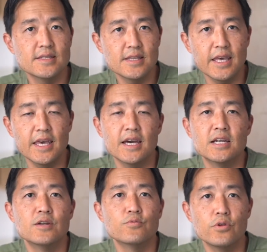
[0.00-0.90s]
as they can
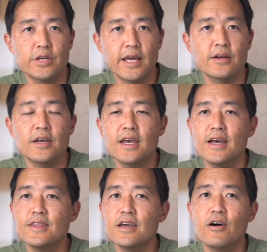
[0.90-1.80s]
and roll it out.
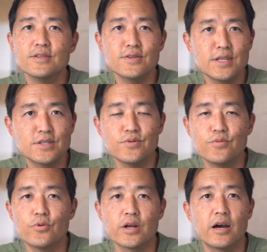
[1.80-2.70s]
And they also need to
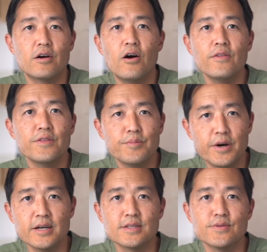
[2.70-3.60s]
work out all of the
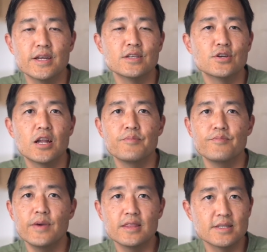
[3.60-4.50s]
bugs, right? And try to
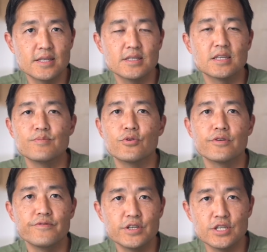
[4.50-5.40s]
make the system more
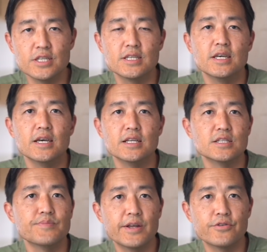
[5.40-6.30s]
efficient and
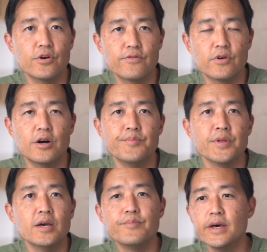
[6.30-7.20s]
just better overall.
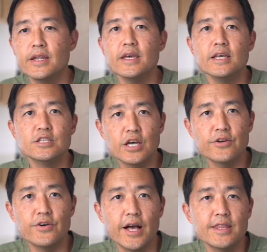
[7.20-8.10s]
But in
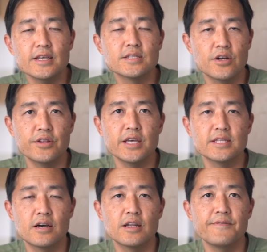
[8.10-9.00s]
general, I think Starlink
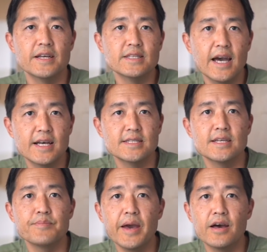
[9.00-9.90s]
is on a
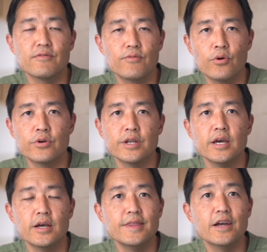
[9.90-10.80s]
fantastic path forward.
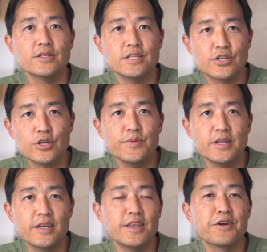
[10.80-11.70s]
They are
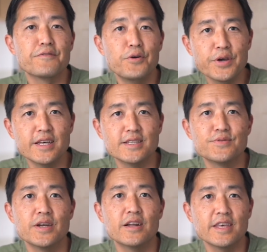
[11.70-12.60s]
determined and they are focused,
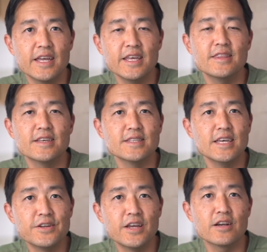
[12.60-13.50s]
right, on getting this
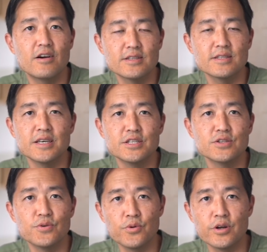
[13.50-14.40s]
internet constellation
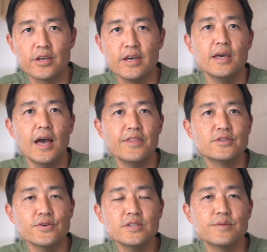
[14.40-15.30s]
to work. And they're
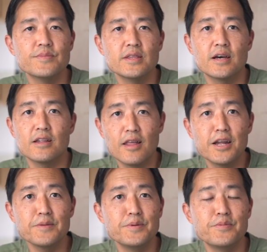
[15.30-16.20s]
doing something that a
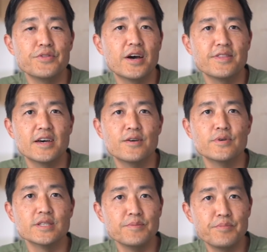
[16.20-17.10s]
lot of people thought that
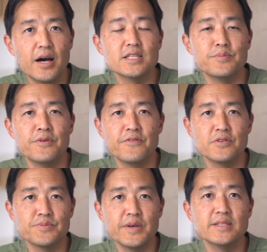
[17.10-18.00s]
was impossible for
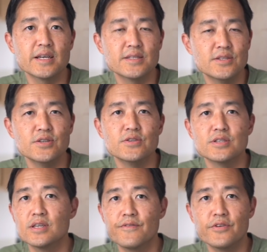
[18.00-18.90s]
SpaceX to do
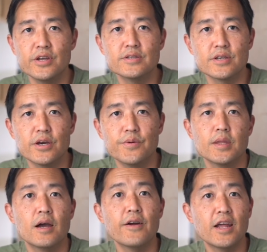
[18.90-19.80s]
just several years ago.
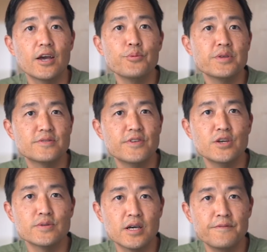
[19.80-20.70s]
All right, I hope this
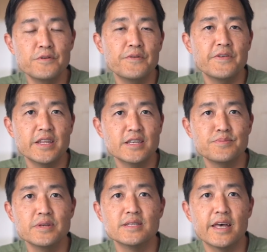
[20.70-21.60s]
video is helpful. If it is,
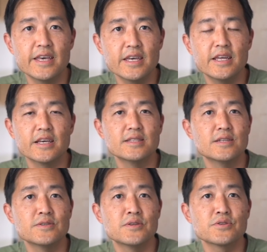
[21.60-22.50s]
please like it and
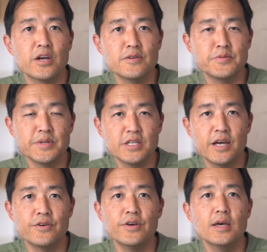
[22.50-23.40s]
consider subscribing to my
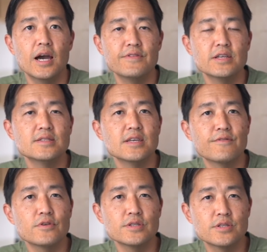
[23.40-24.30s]
channel. I've done
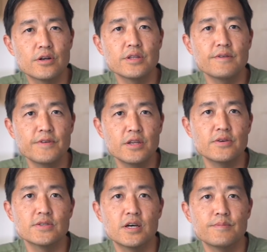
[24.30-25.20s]
several Starlink
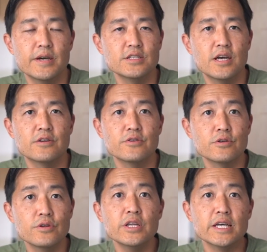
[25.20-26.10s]
videos on my channel,
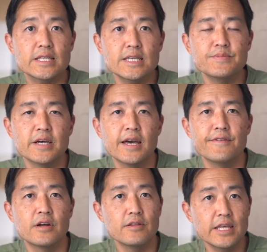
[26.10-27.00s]
including a deep dive,
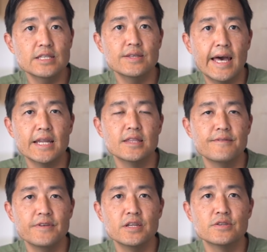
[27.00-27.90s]
and I'll link to that in the
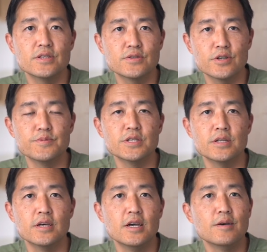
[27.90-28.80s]
video
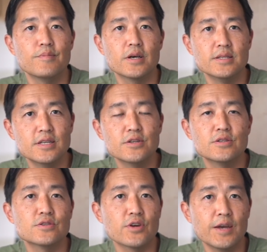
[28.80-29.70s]
description. Consider
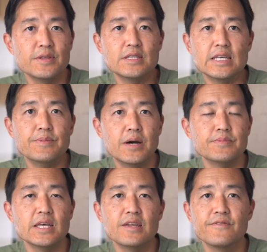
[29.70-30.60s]
subscribing to keep
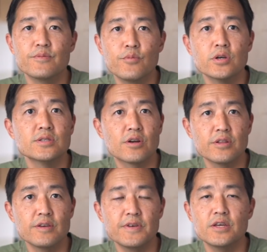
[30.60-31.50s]
updated for more
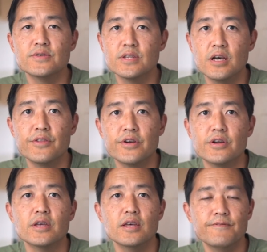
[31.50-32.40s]
Starlink videos and
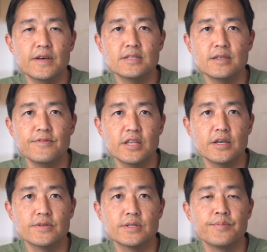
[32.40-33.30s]
other investing
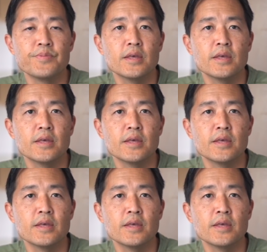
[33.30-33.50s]
videos.